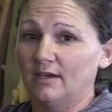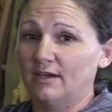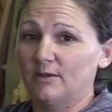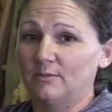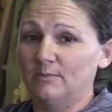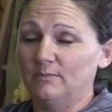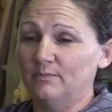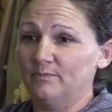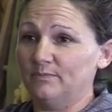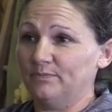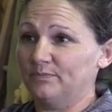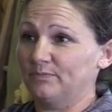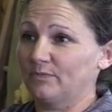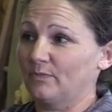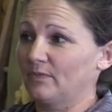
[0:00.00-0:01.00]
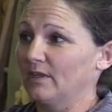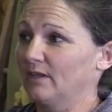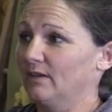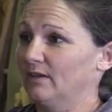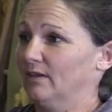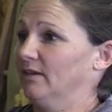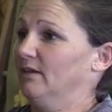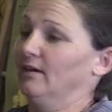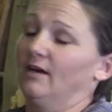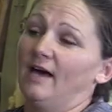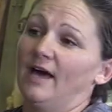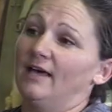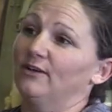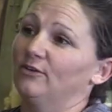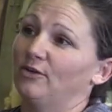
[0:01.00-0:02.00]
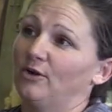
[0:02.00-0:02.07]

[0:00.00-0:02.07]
um, I don't